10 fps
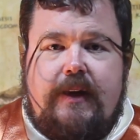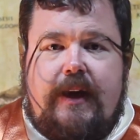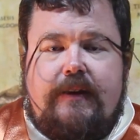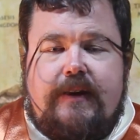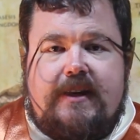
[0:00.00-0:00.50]

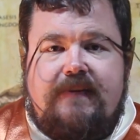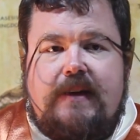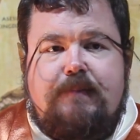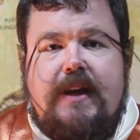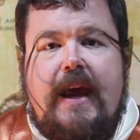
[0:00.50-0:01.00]
And they
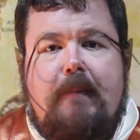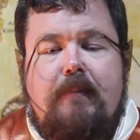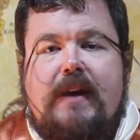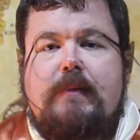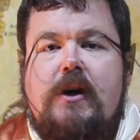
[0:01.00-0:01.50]
developed a name.
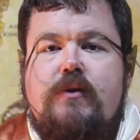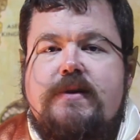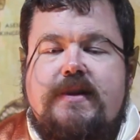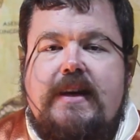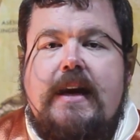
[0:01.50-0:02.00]
They were known
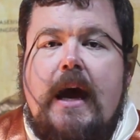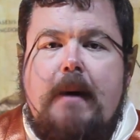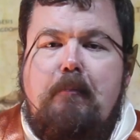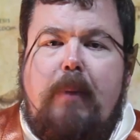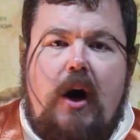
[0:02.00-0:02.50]
as the
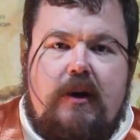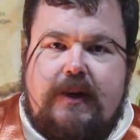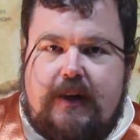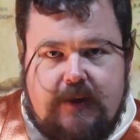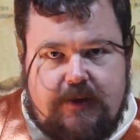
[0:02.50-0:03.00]

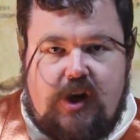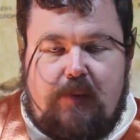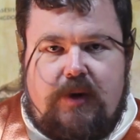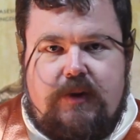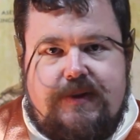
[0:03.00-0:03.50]
Barker
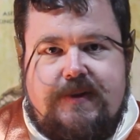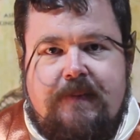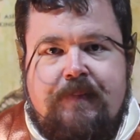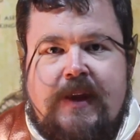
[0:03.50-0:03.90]
kobolds.